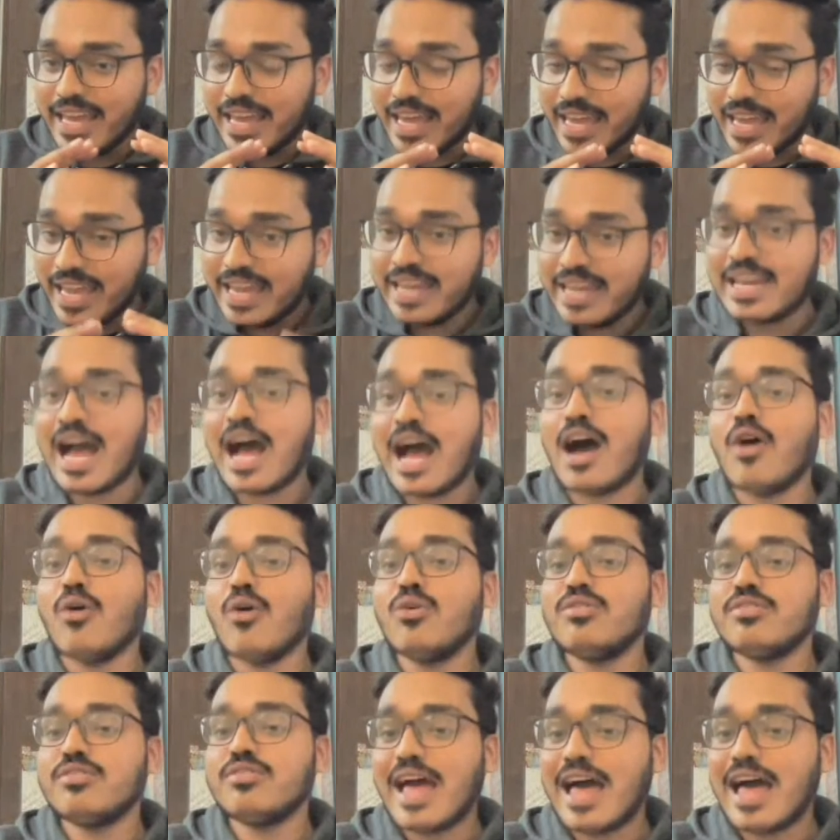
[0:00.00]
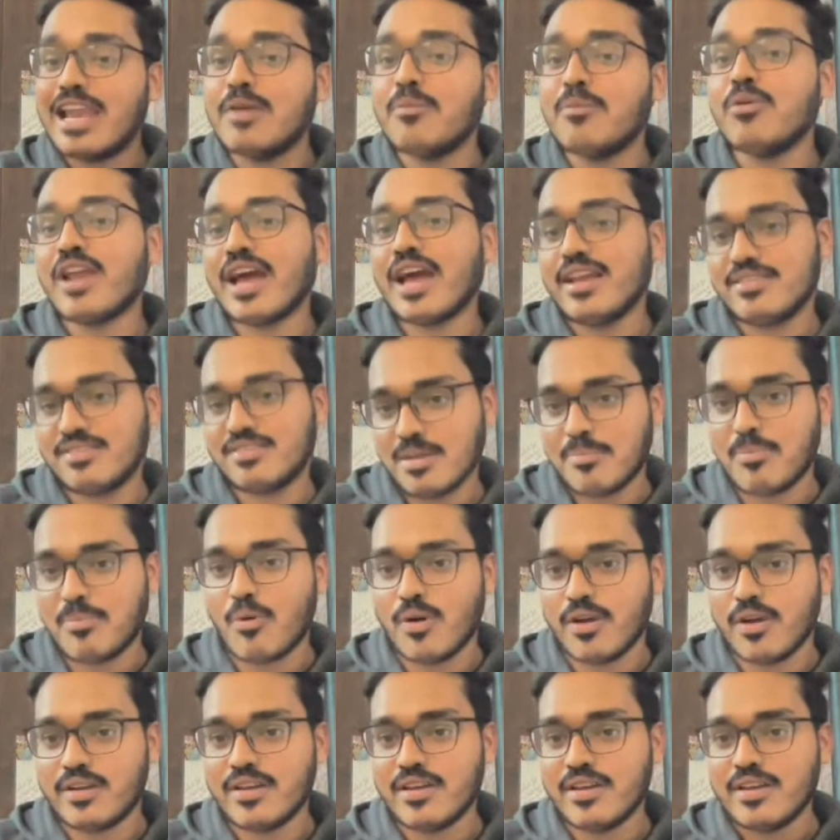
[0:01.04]
in-house alumni support,
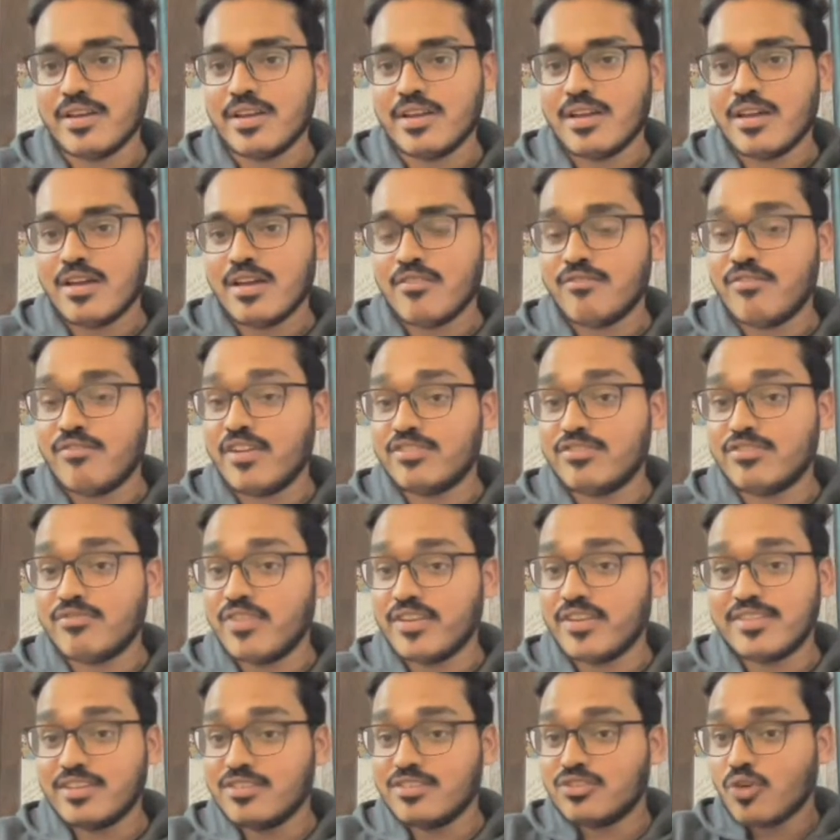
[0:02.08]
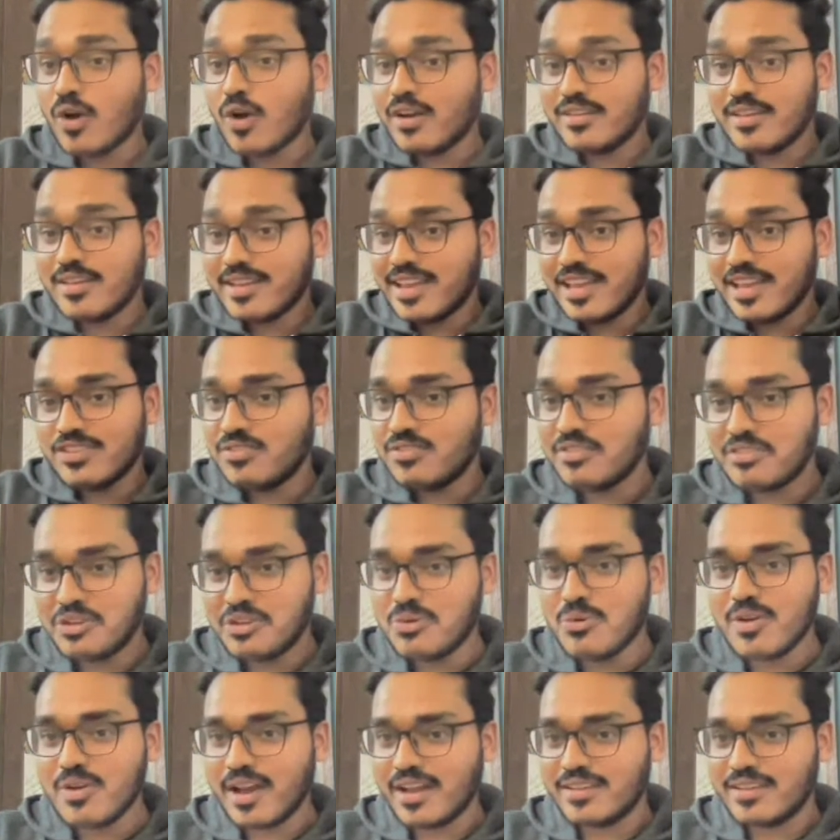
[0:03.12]
which is not the case with you
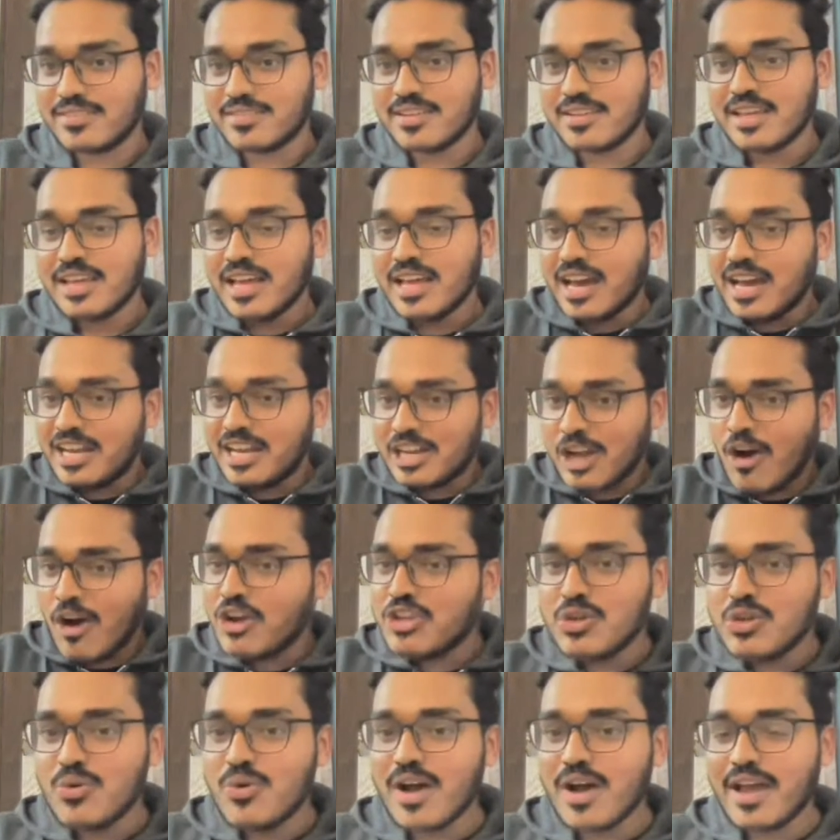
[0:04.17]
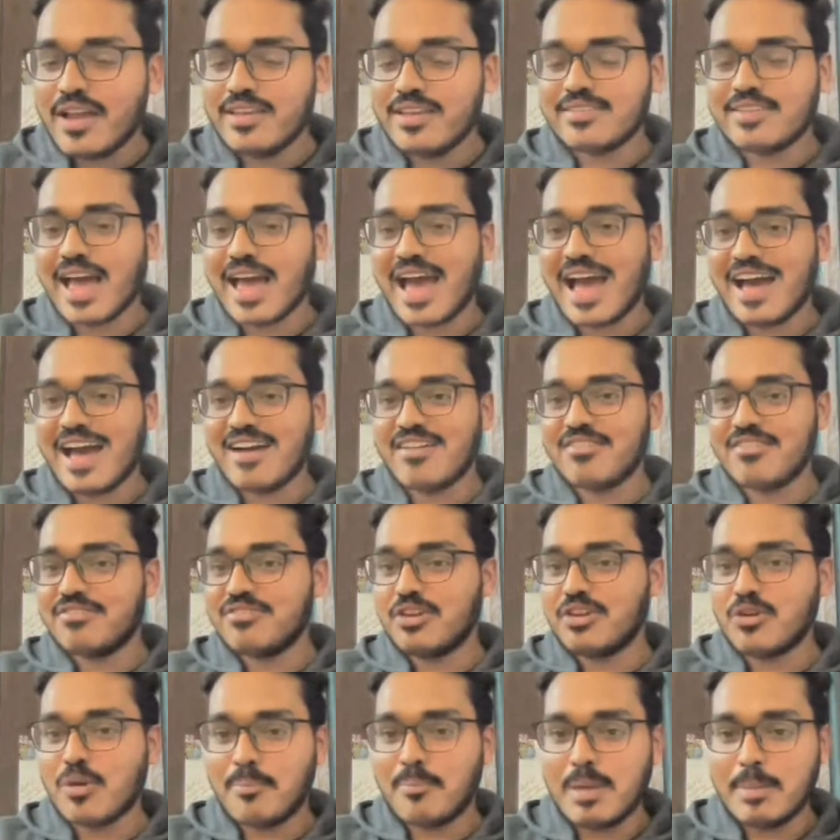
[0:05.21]
guys. Now you guys have,
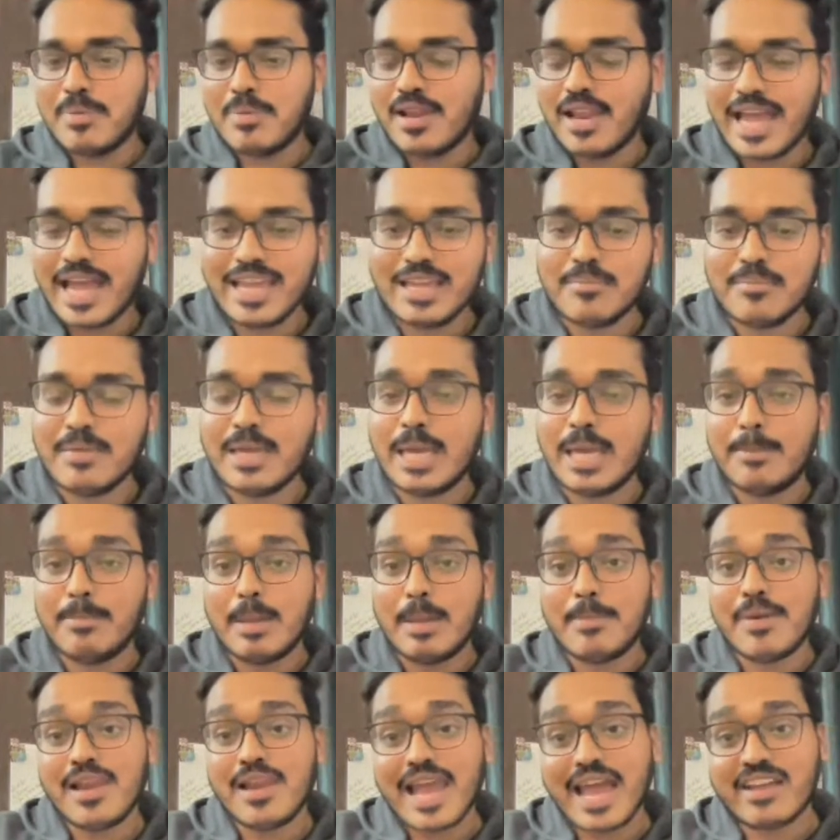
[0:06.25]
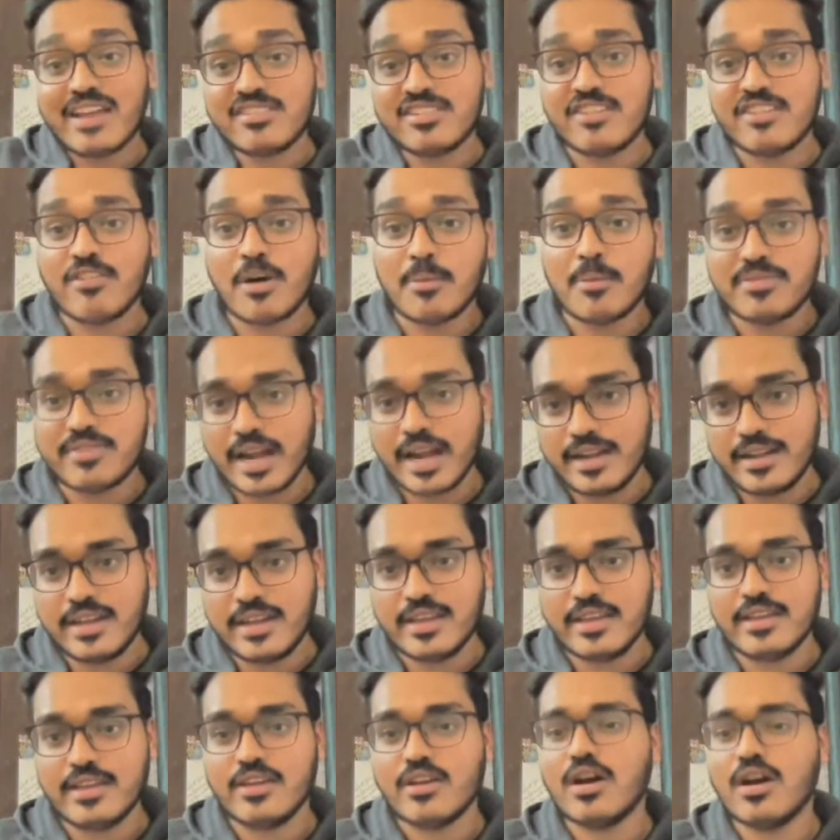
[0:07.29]
people like me, people like Shivam
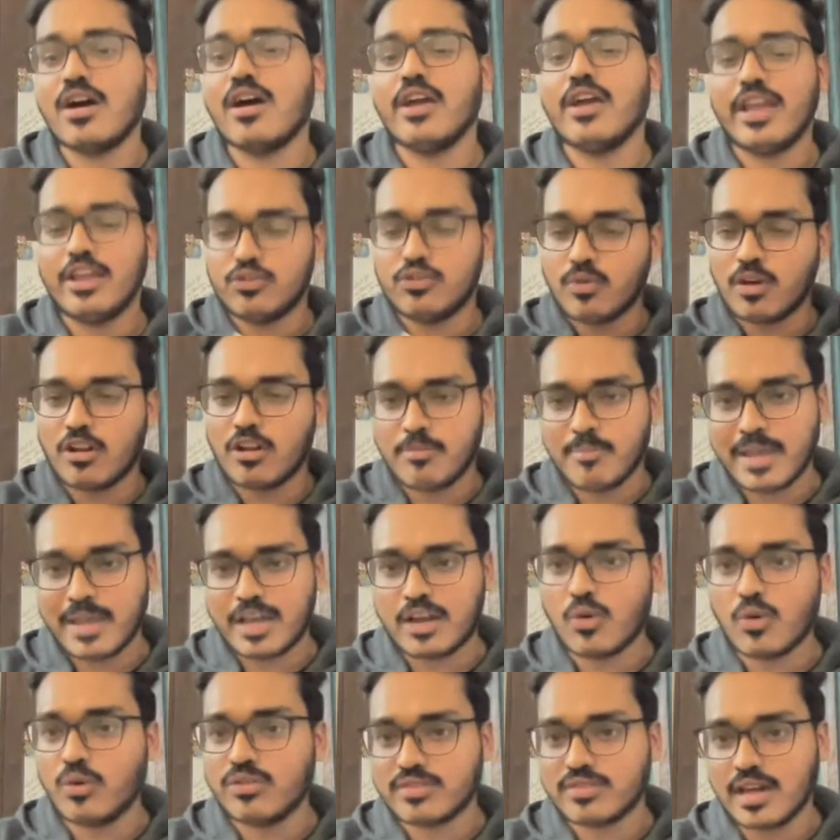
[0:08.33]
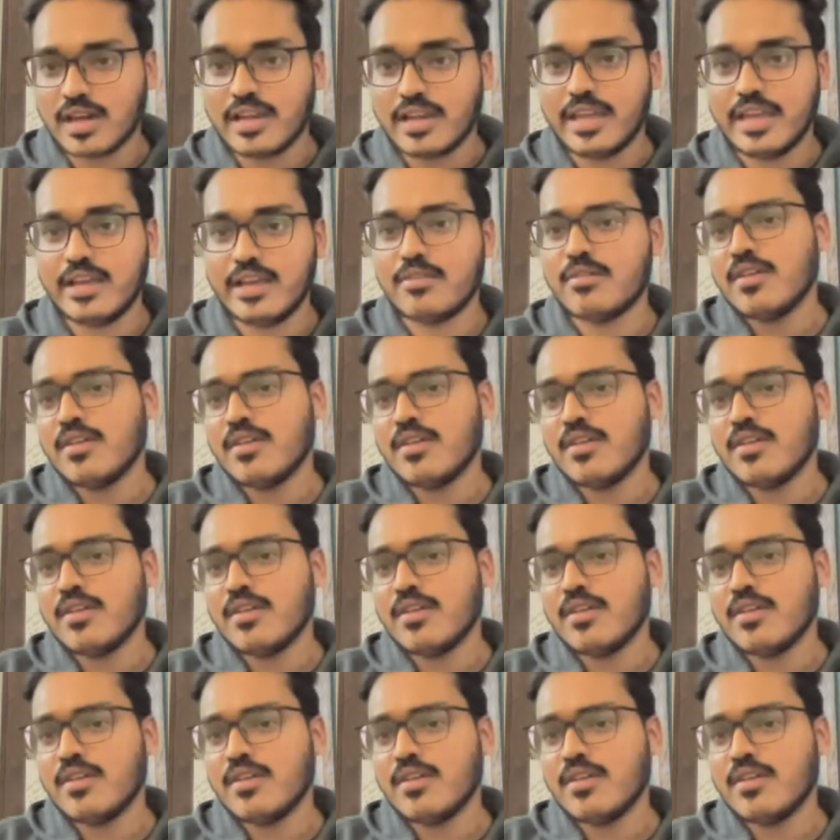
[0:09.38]
Sethi. He's one of my close colleague,